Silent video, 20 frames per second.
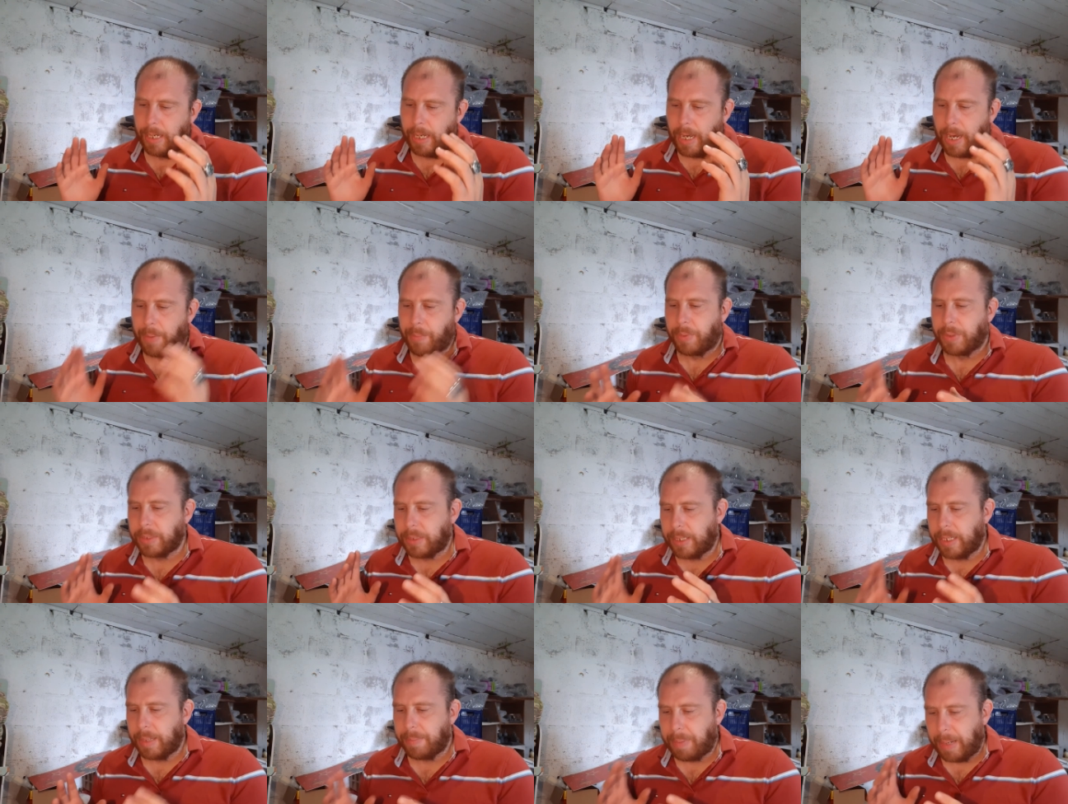was
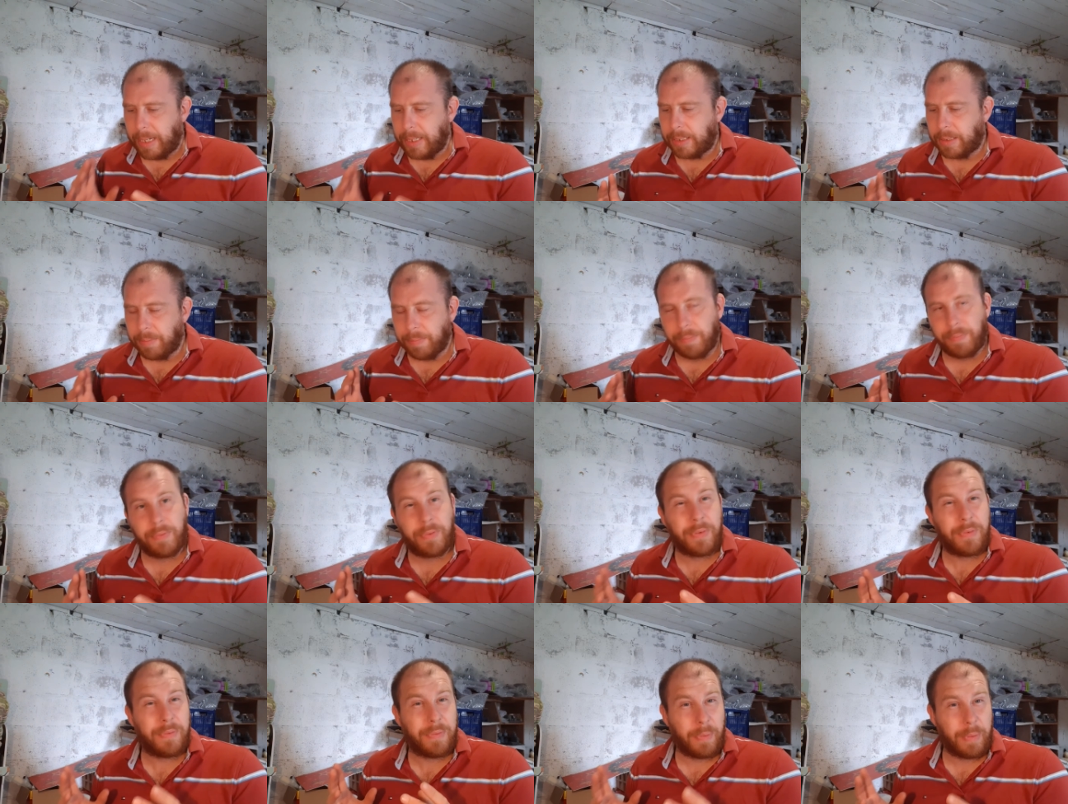going to paint some
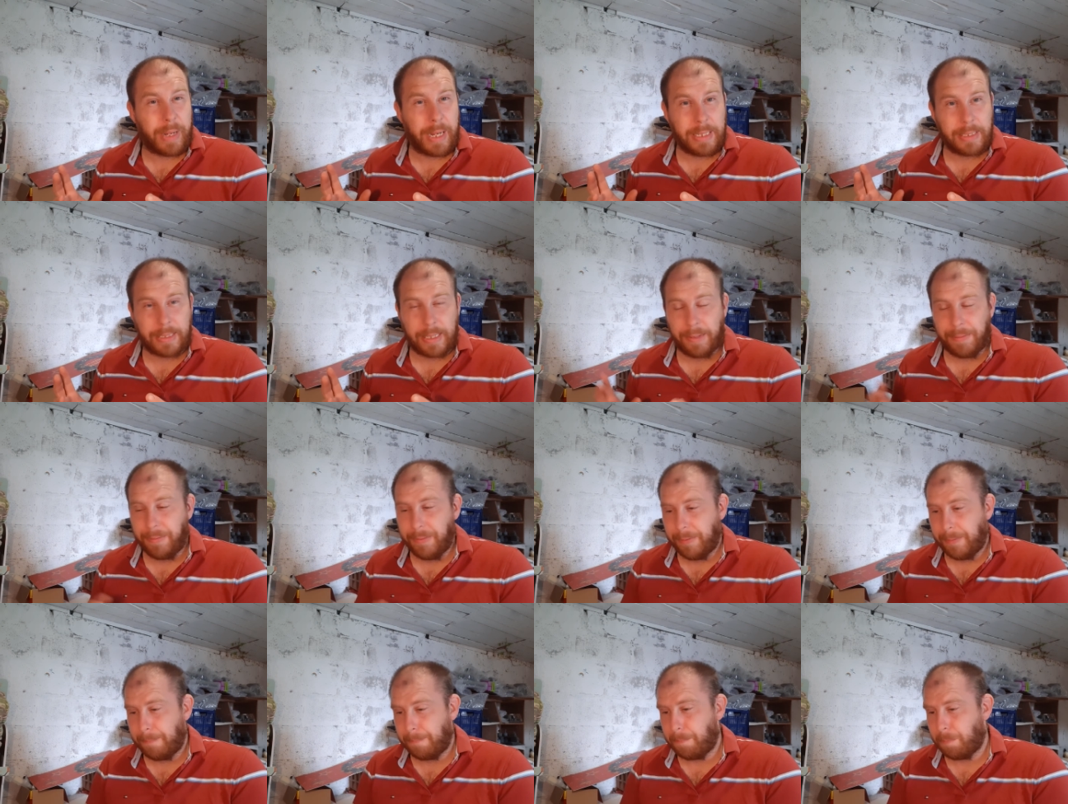40k stuff
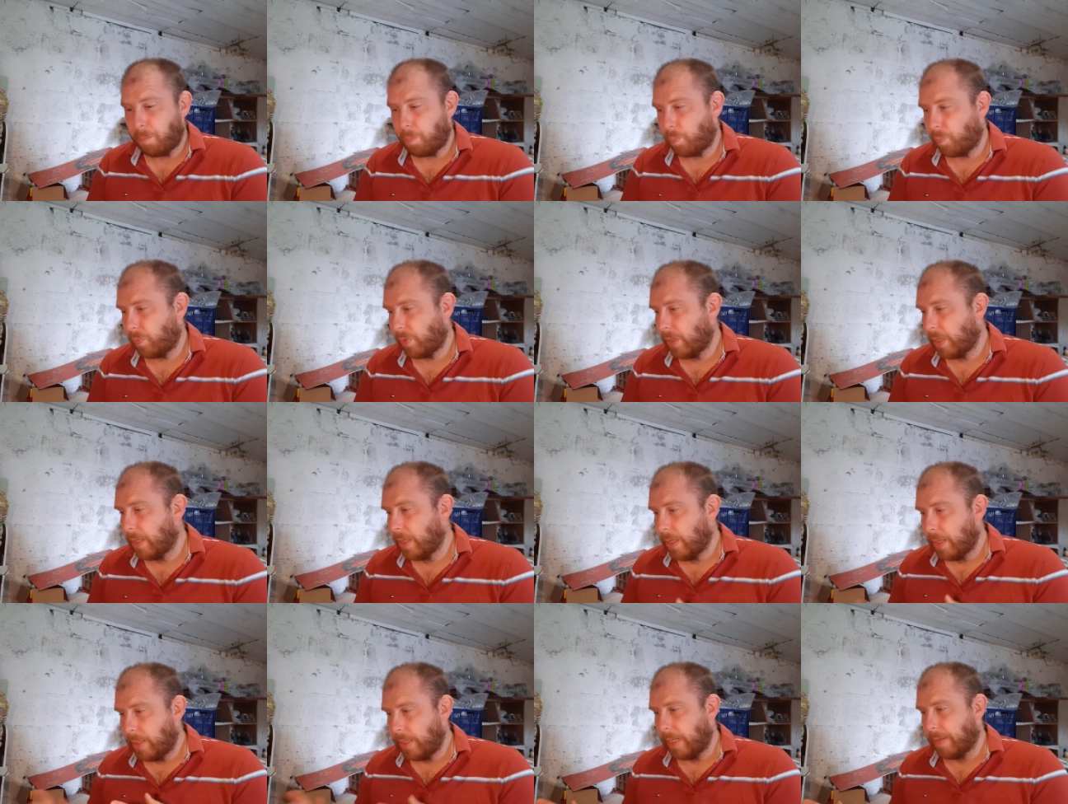
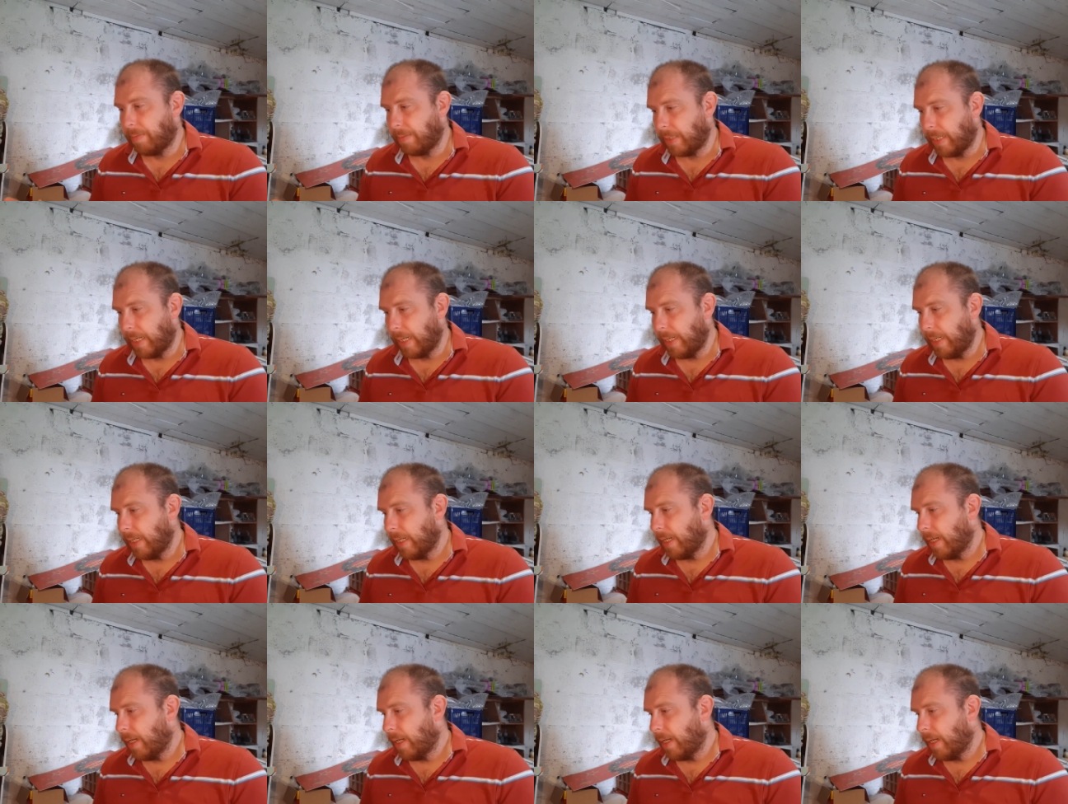the other day.